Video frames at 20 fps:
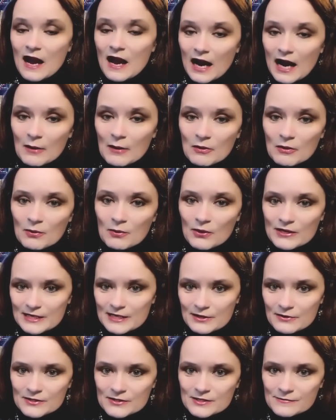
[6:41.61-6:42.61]
I will point
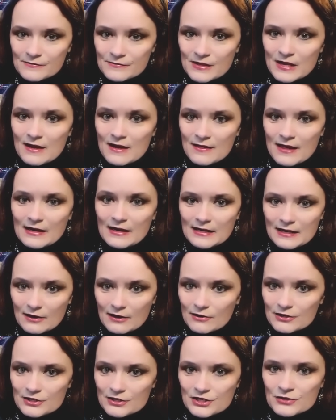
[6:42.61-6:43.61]
out that
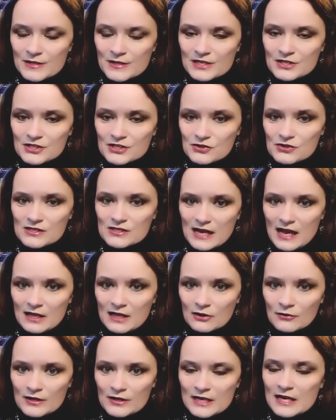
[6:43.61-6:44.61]
Heritage Minister's
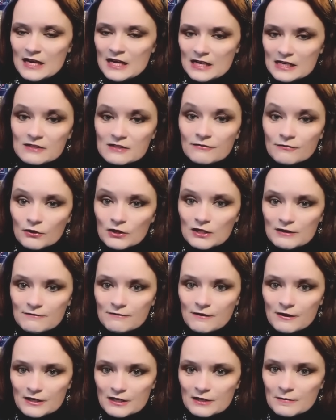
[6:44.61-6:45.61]
salary is fully
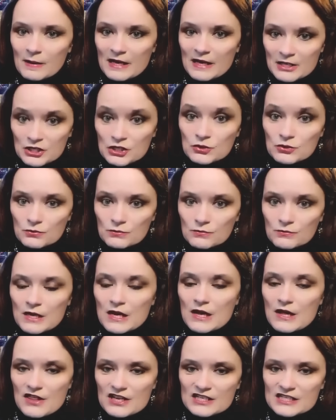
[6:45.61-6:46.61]
funded by you,
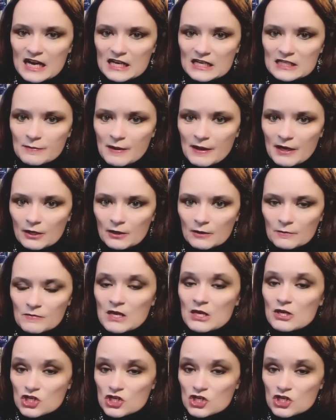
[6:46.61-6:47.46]
the taxpayer.